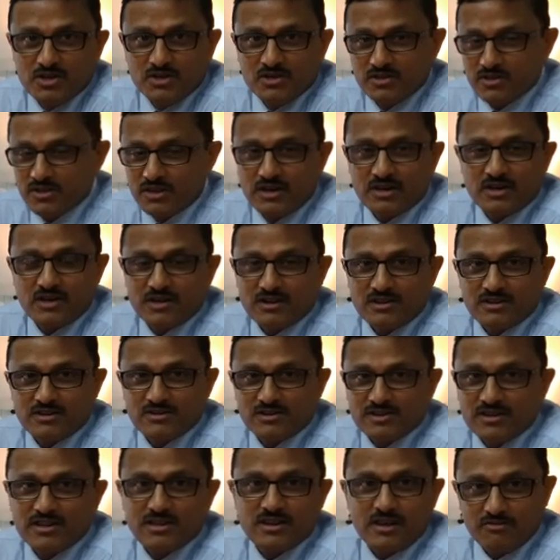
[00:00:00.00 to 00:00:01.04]

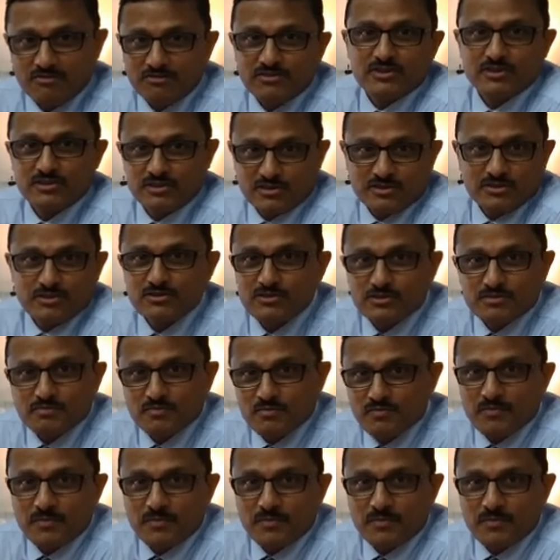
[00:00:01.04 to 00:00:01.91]
they love this system.